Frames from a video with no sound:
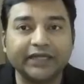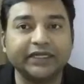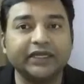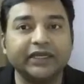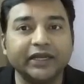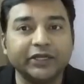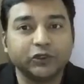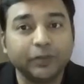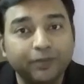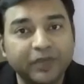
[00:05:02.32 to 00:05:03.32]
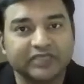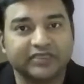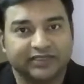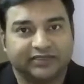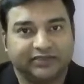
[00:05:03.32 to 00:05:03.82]
IT into the
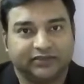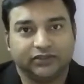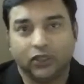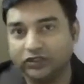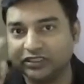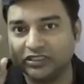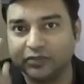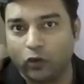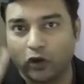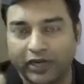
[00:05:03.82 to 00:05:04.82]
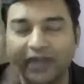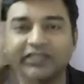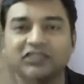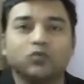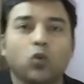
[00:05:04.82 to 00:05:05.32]
business. Now, this is important.
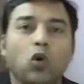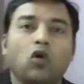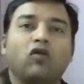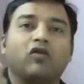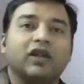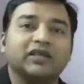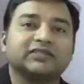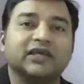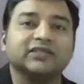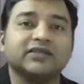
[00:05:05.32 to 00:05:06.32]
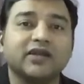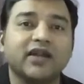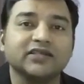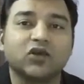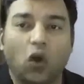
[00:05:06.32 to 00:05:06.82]
IT is more or less considered
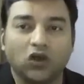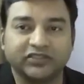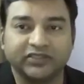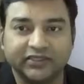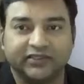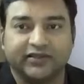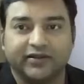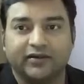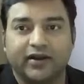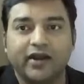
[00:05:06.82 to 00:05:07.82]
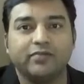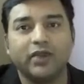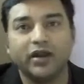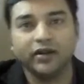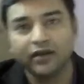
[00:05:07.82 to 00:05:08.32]
as a cost center, right?
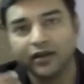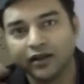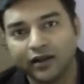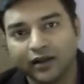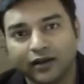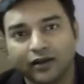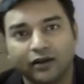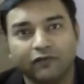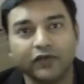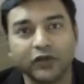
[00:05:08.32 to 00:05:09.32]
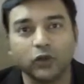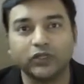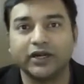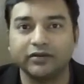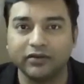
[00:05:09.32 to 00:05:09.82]
But we know
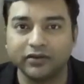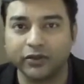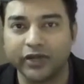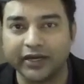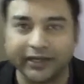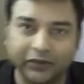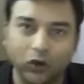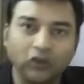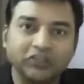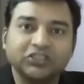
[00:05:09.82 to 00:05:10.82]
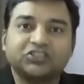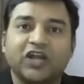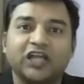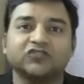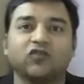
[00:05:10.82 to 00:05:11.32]
that today technology is
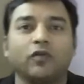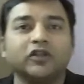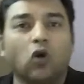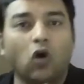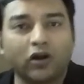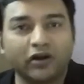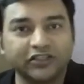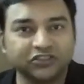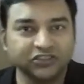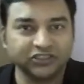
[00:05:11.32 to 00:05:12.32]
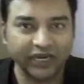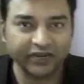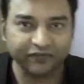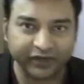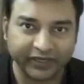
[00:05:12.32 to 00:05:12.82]
transforming the organizations, and
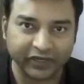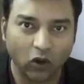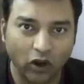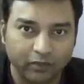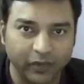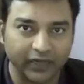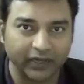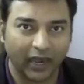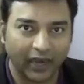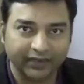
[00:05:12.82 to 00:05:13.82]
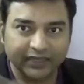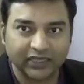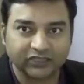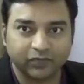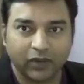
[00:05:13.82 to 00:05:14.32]
if we cannot bring IT
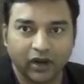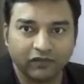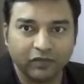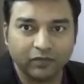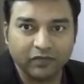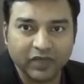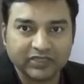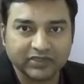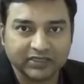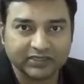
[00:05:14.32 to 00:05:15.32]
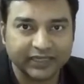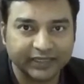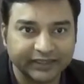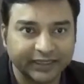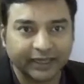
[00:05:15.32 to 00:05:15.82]
as part of the business,
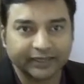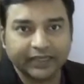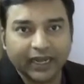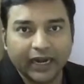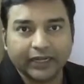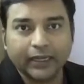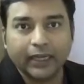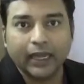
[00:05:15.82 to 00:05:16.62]
integrate that,